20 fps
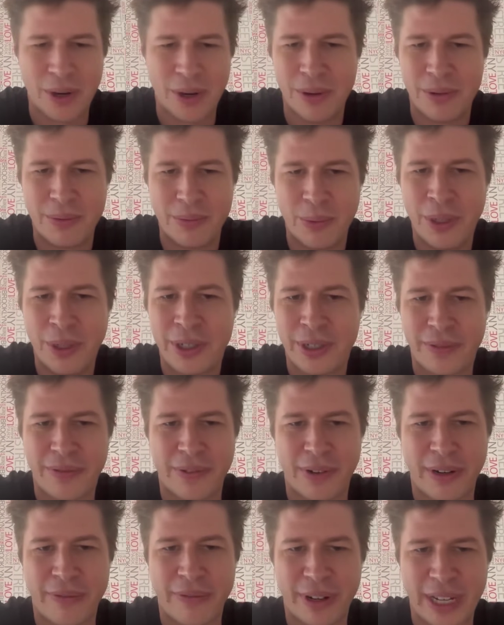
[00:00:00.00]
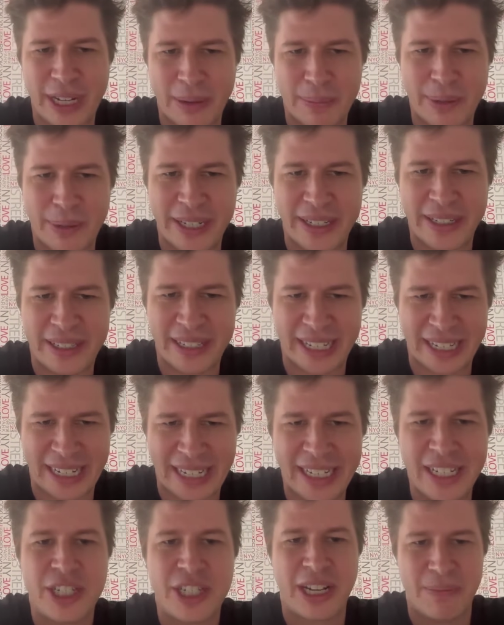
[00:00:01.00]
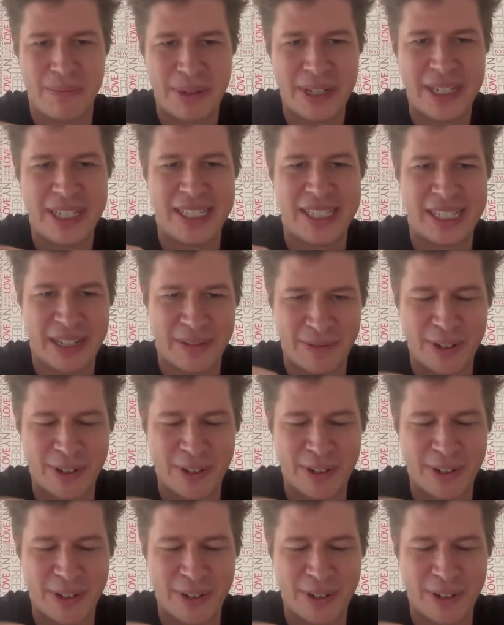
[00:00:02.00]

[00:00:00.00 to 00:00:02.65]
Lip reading: don't work for every company. Like each company is